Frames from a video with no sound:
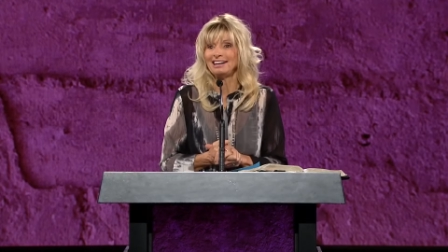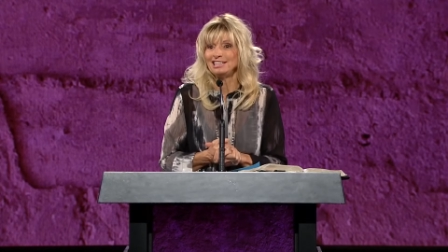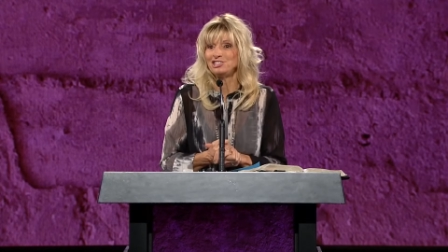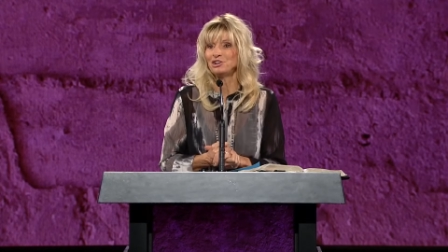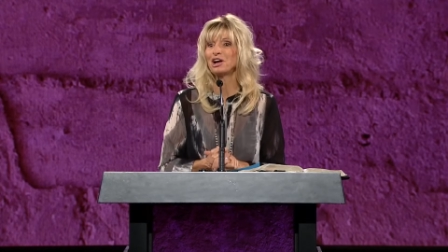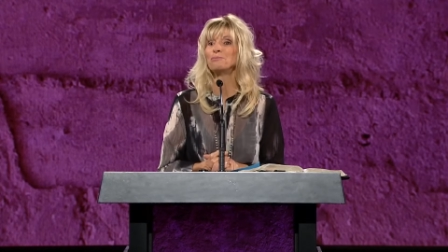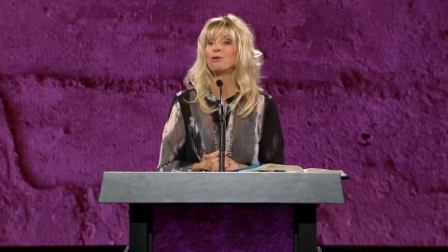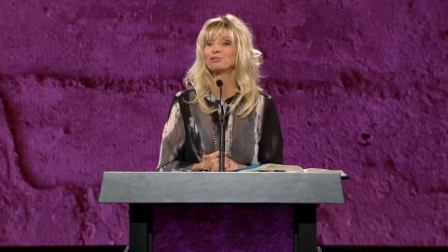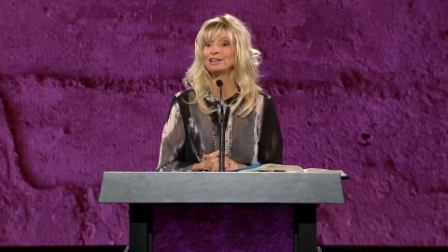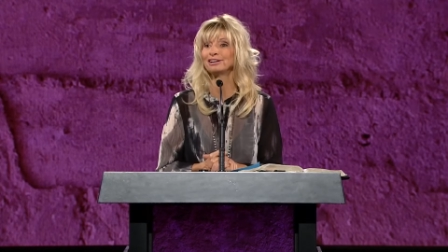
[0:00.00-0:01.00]
need you to come
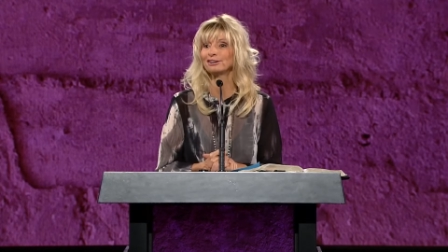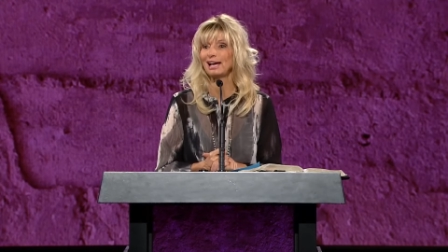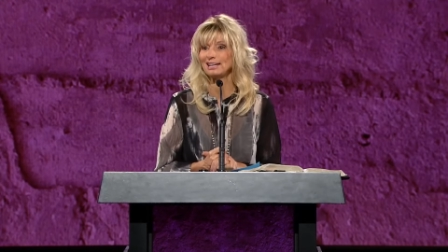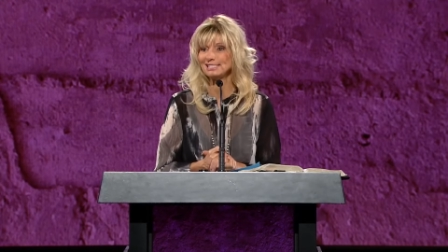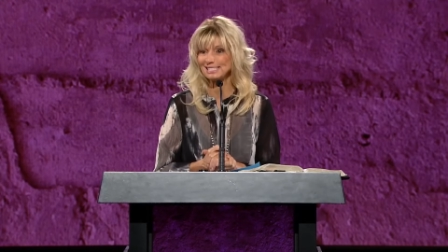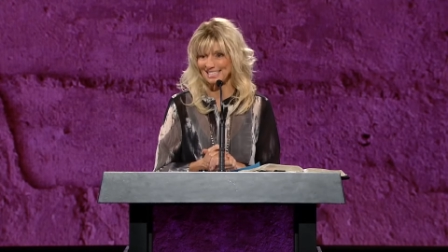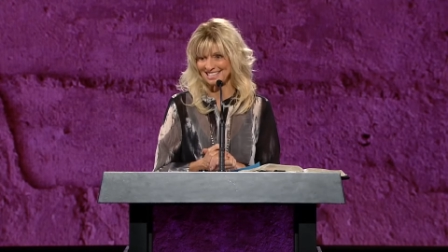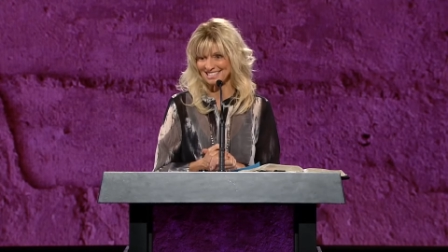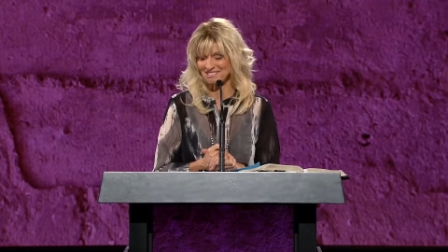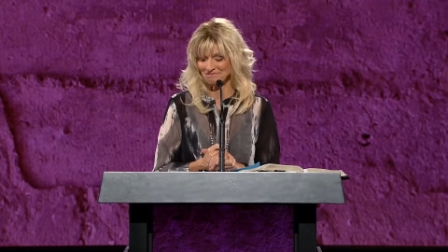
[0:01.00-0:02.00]
over here and see
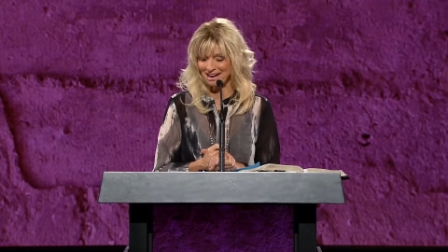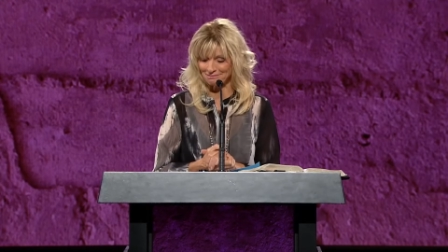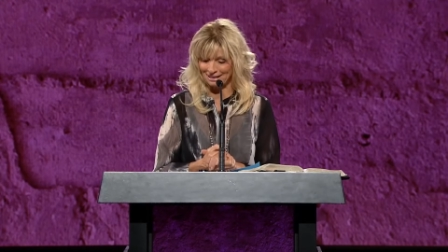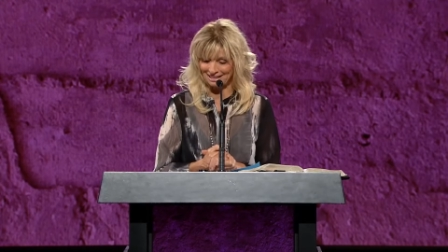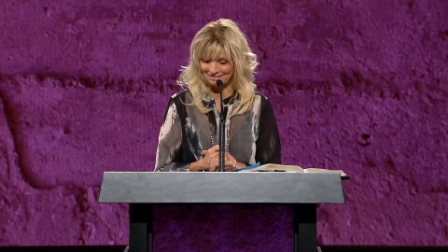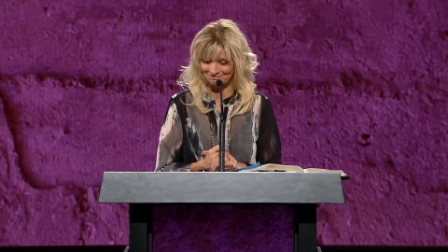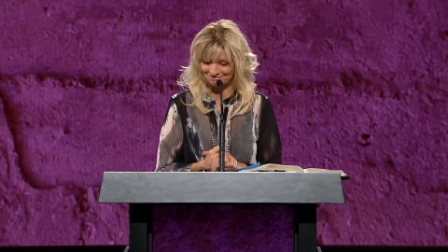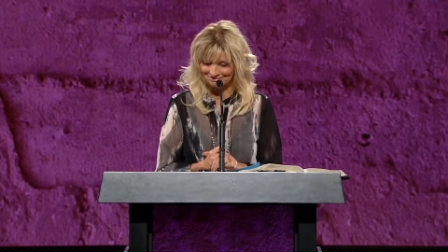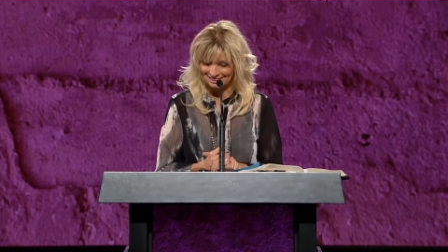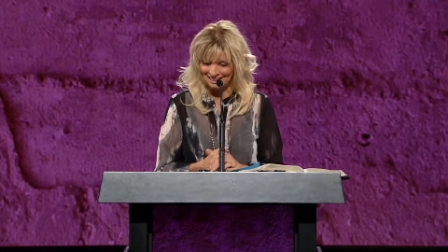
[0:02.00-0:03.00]
this right away.
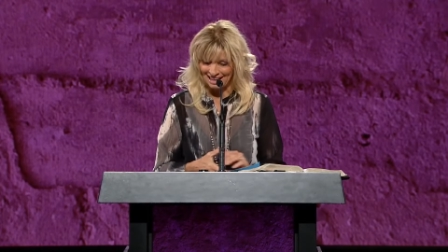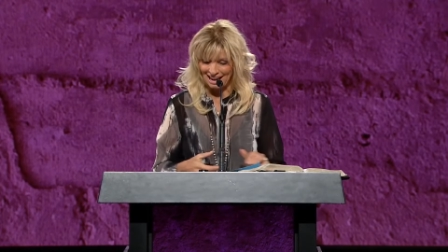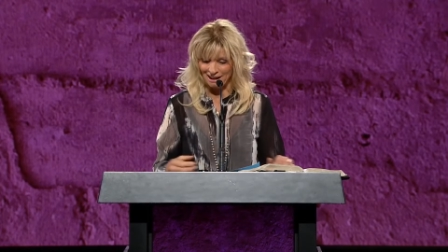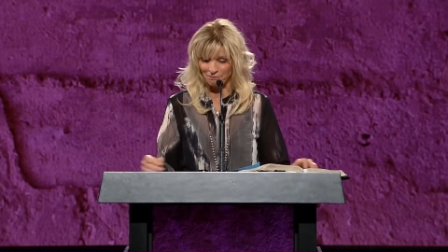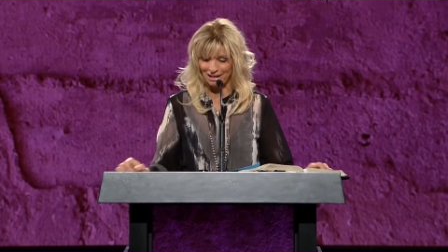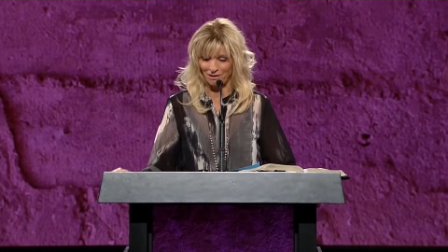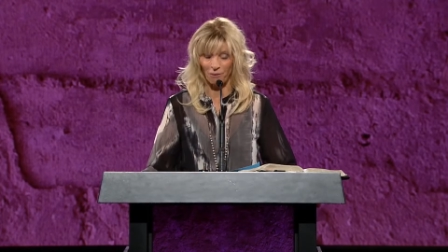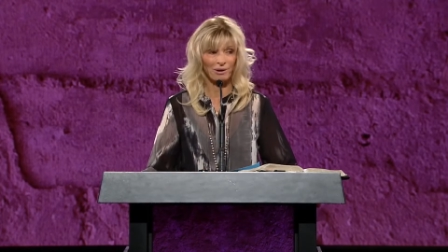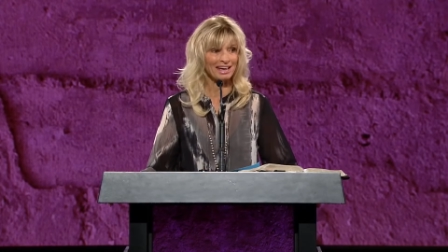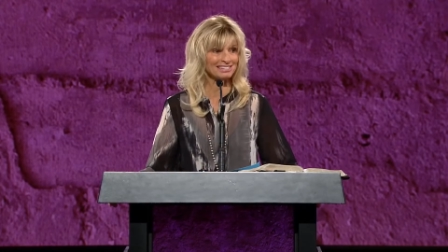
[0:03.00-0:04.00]
I went,
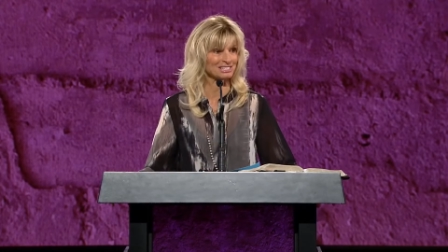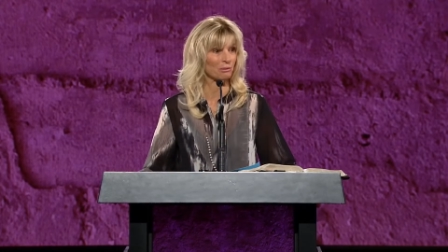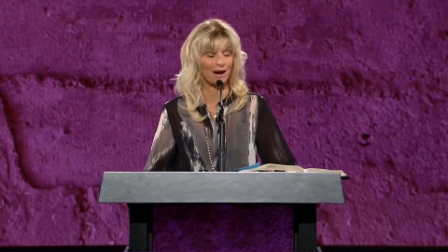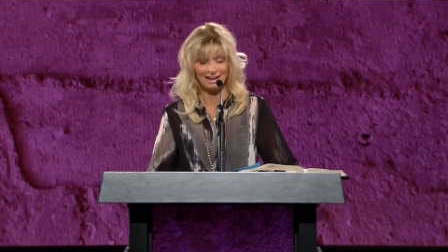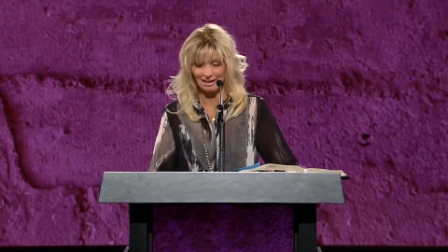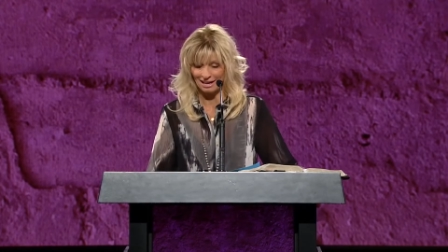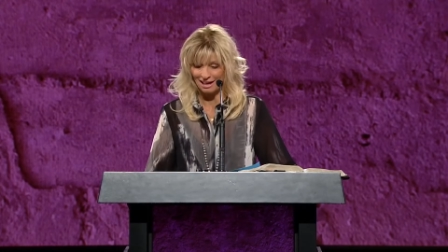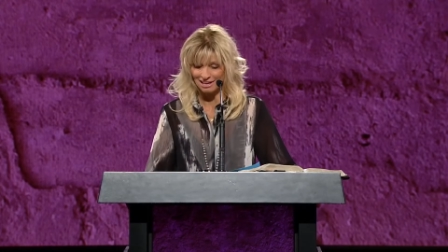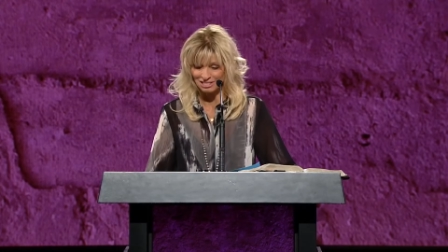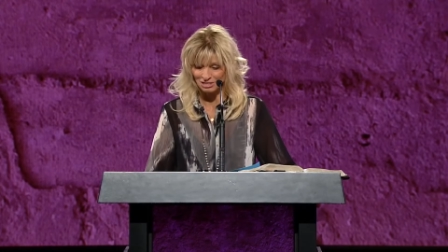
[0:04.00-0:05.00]
okay, so I, I
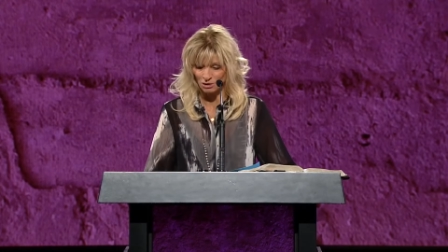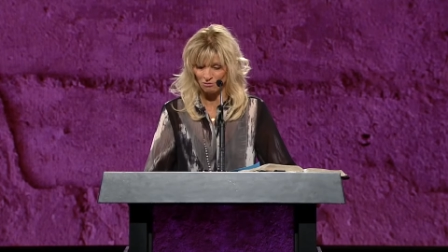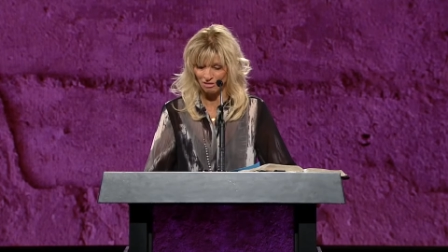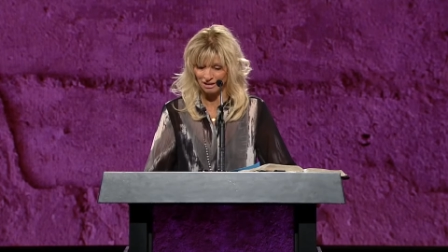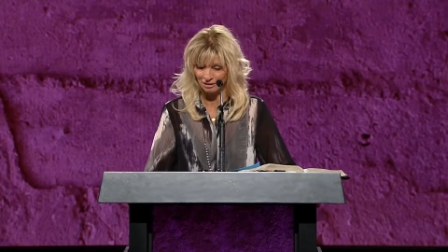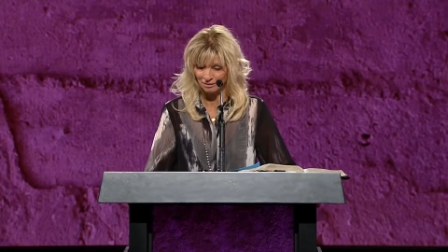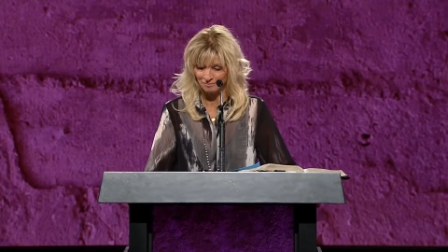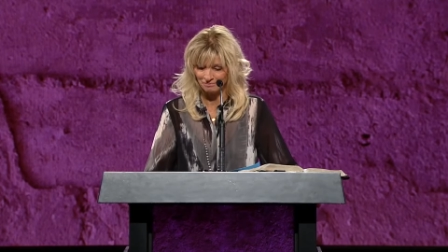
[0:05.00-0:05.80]
hustled over there.